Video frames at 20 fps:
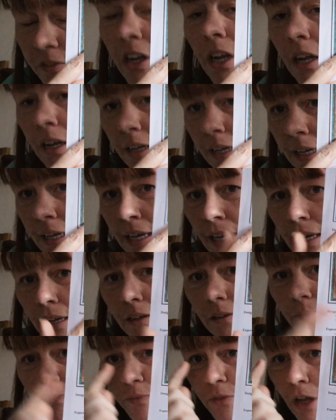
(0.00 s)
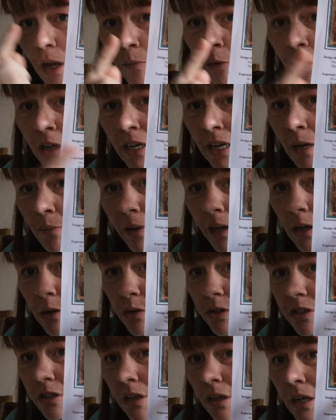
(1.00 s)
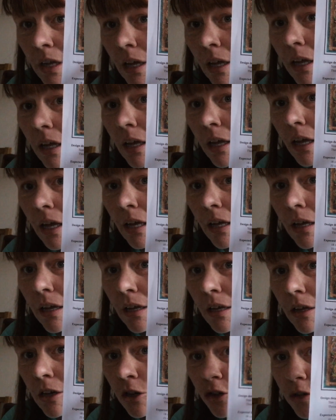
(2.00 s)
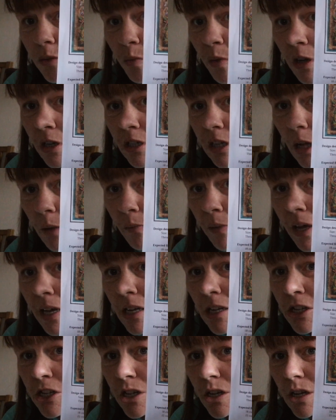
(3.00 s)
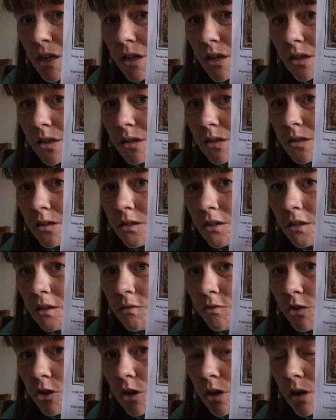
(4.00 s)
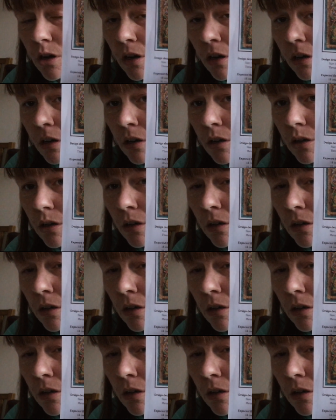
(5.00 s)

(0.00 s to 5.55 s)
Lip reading: The Lion King. I'm looking at it backwards. 101 Dalmatians. You've got